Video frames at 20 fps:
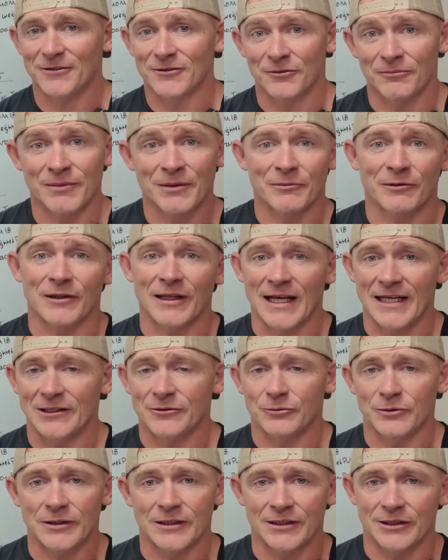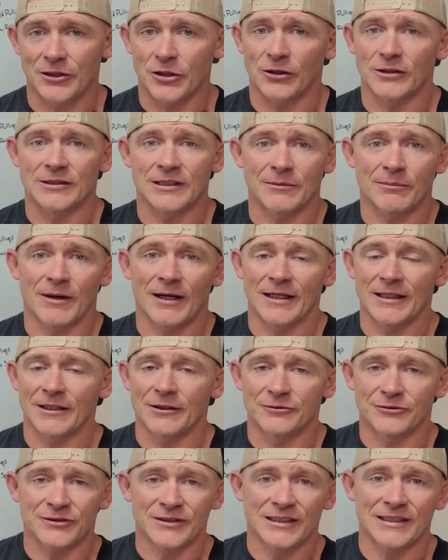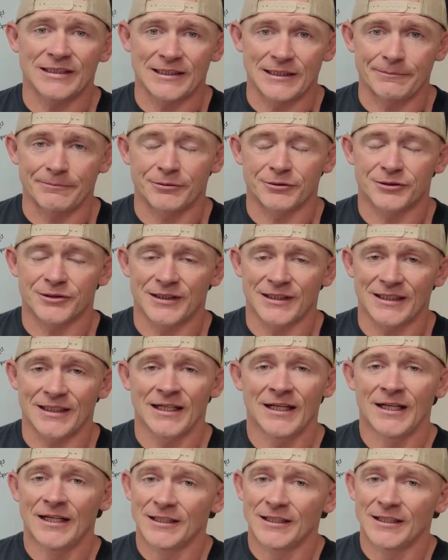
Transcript: So remember last week, encouraged everybody to go 60%.